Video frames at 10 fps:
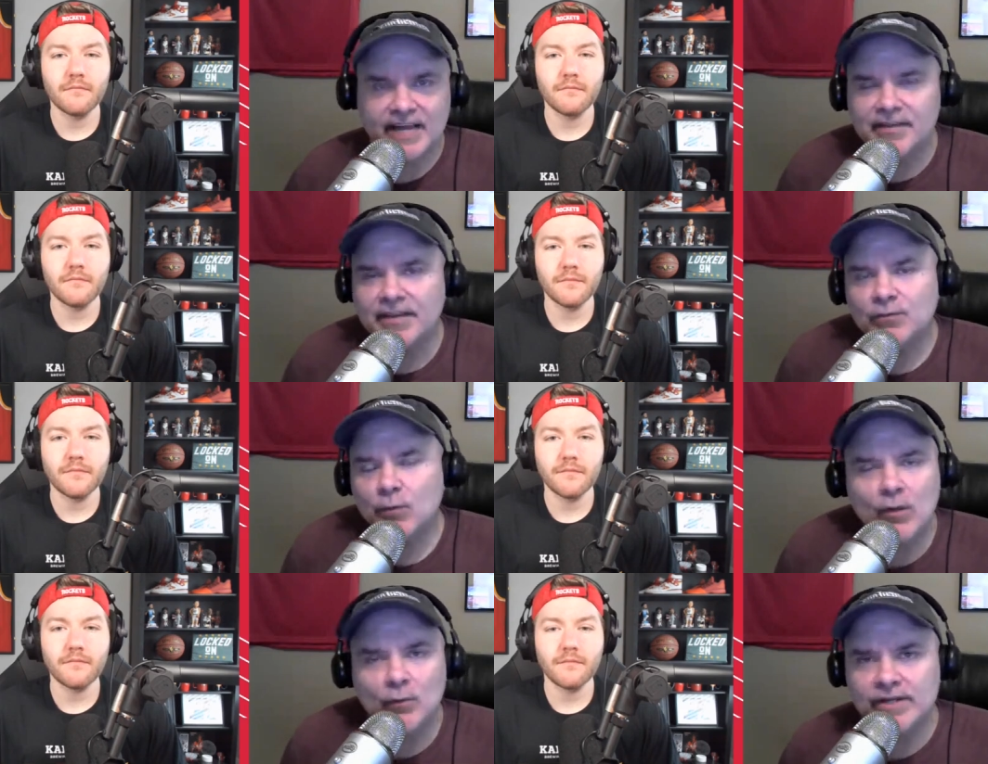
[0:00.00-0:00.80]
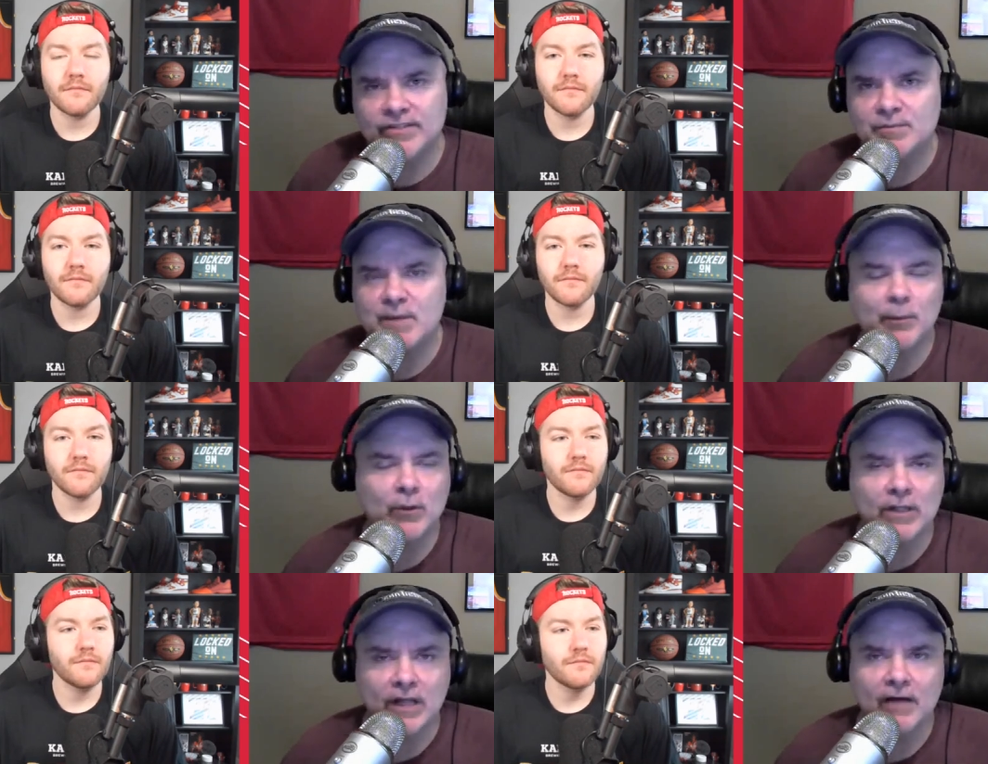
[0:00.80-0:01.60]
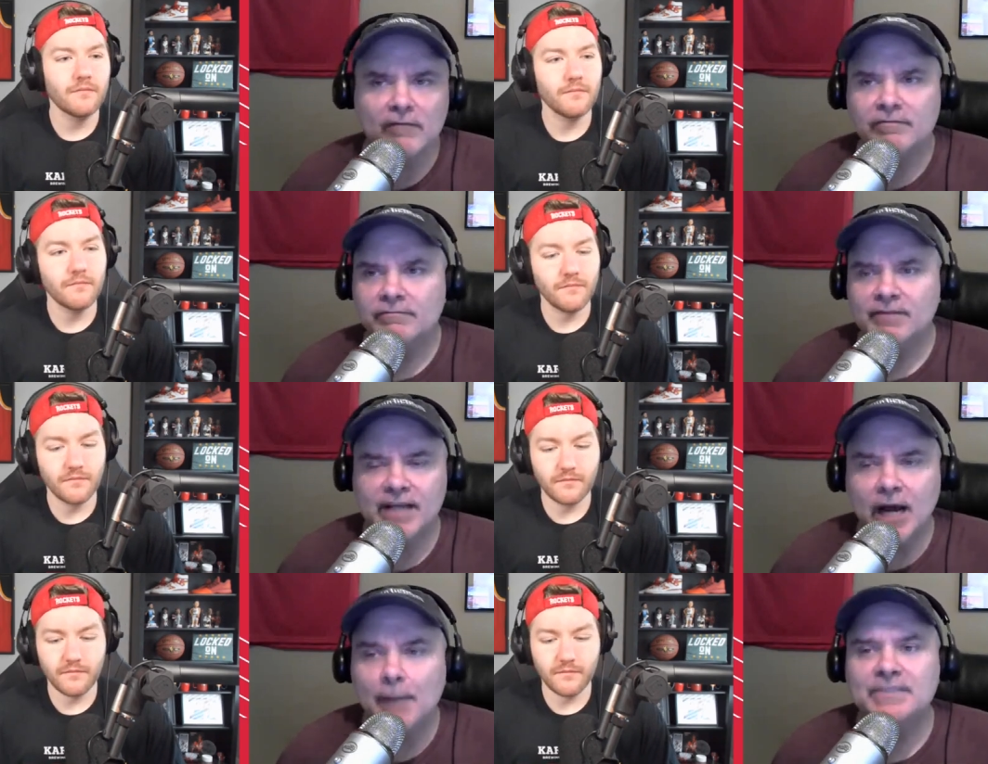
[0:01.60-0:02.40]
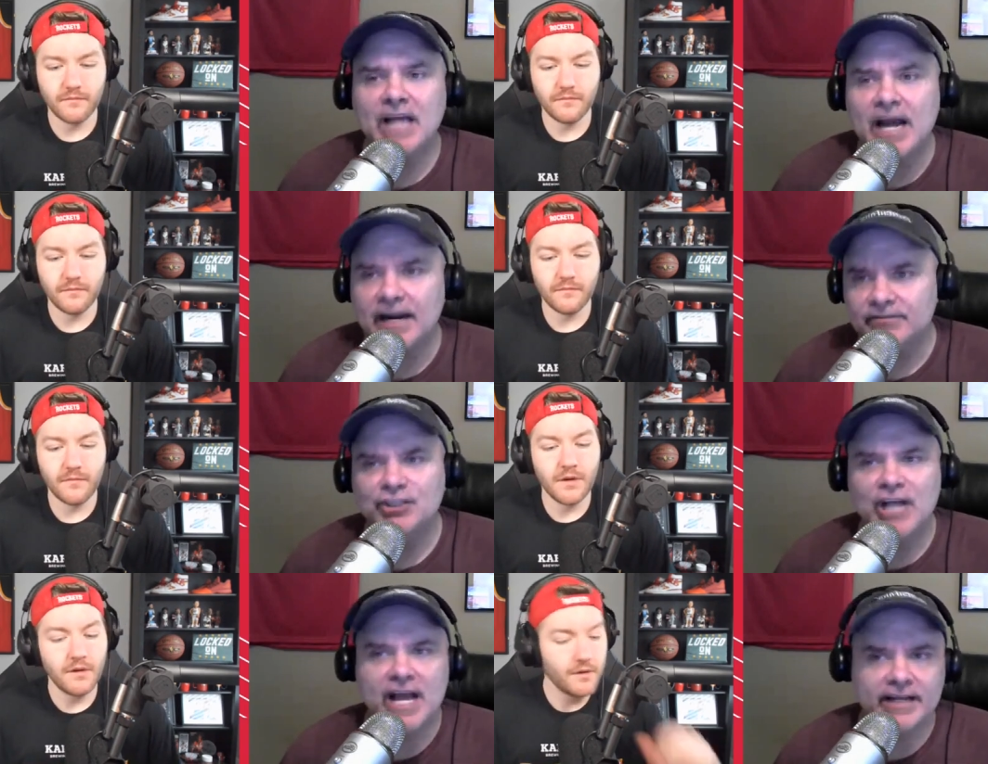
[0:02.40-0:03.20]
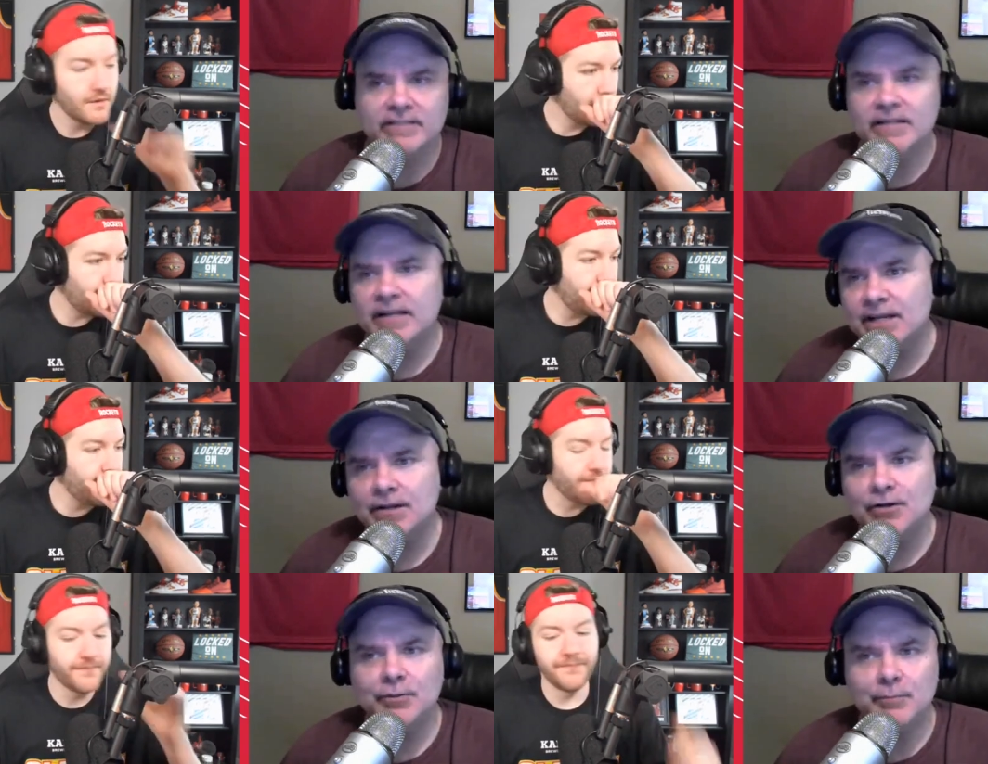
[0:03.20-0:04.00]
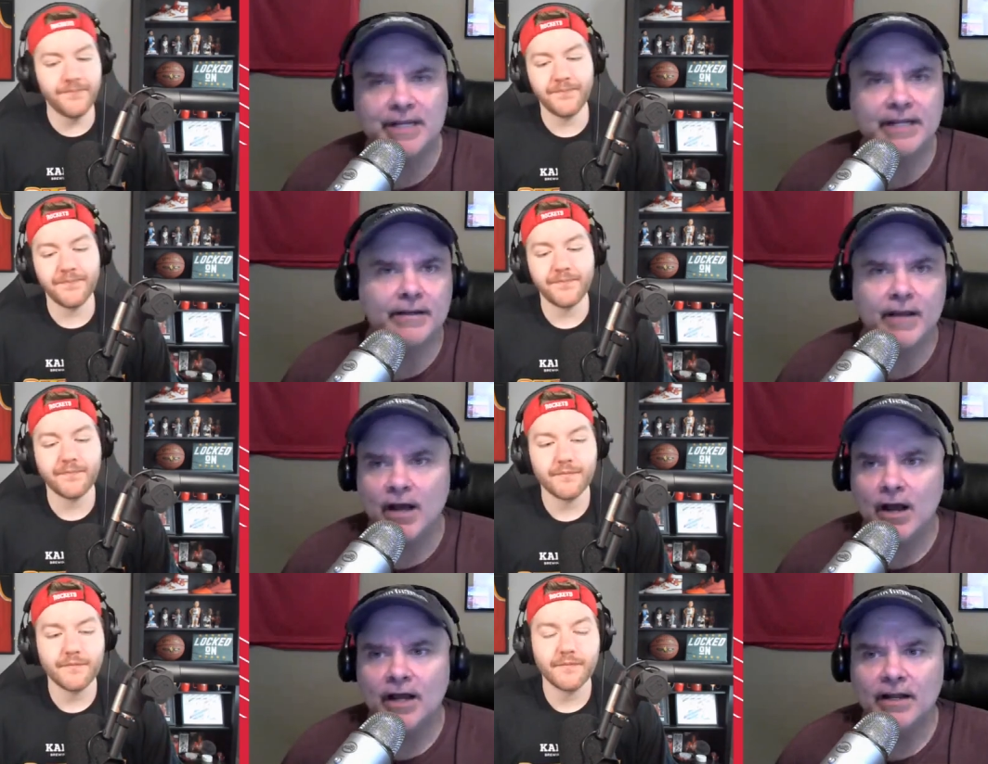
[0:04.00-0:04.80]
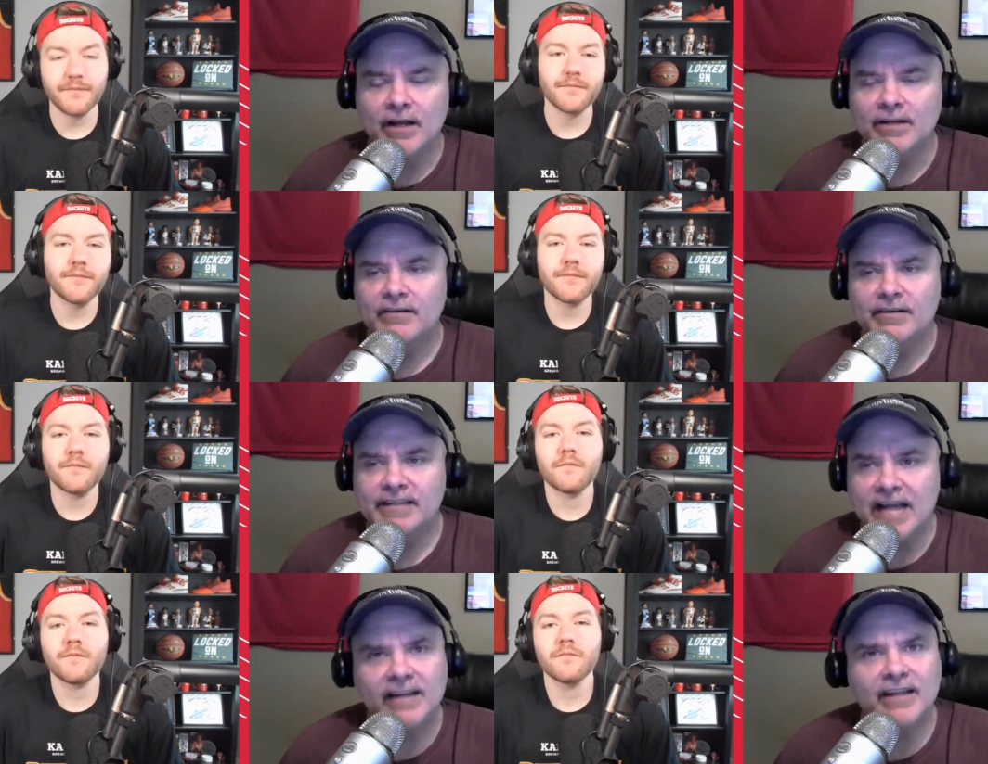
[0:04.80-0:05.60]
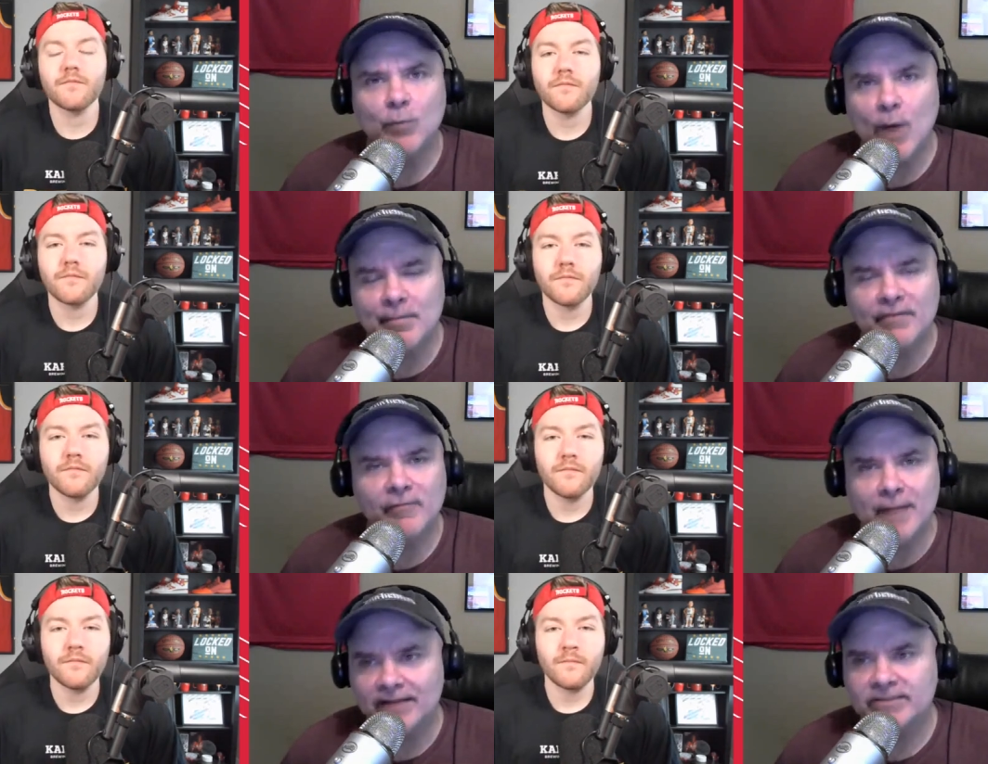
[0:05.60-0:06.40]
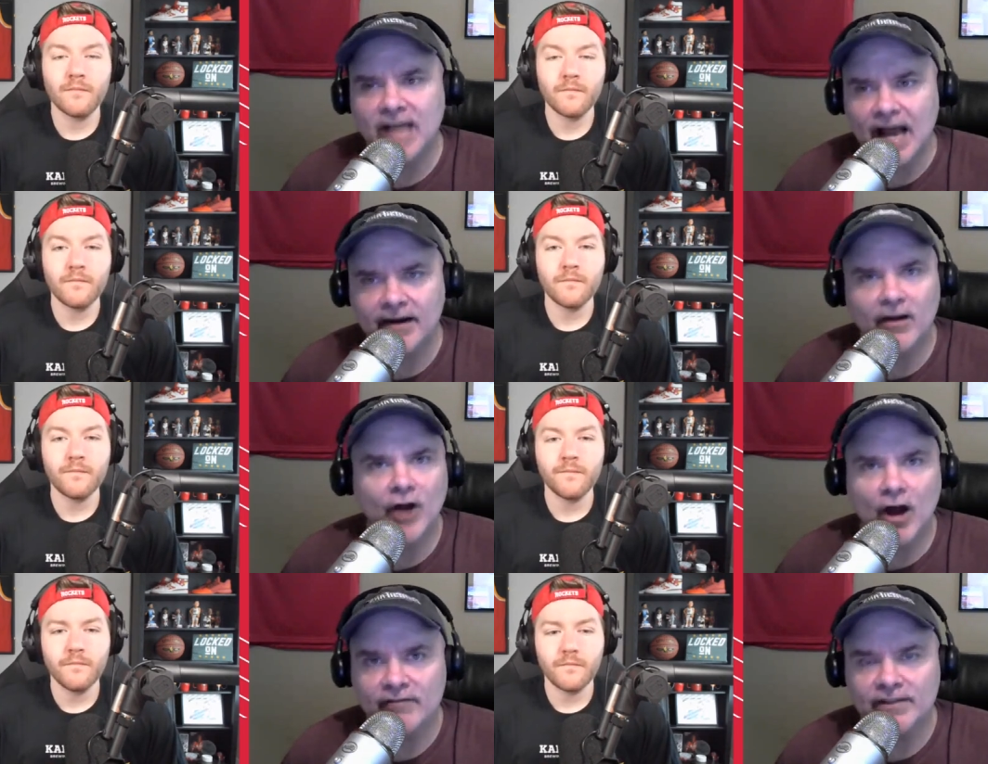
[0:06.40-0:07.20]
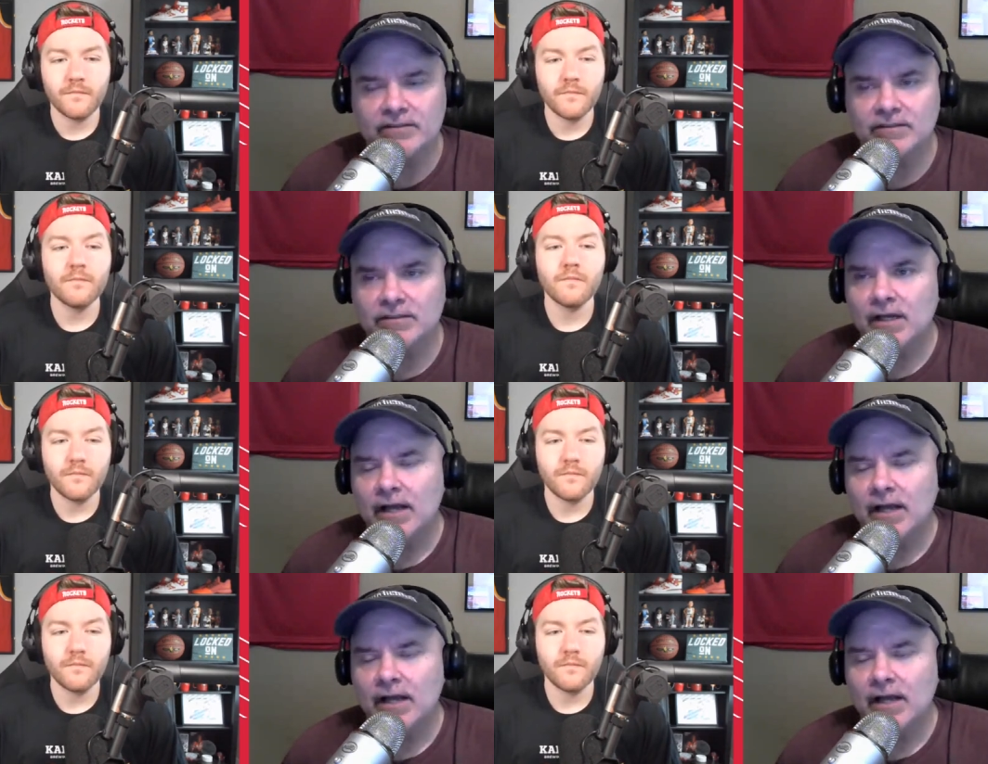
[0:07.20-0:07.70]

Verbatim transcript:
Speaker 1: I think that's one of the reasons people love the upside of Chet is that he could be a, a deadly weapon from outside on offense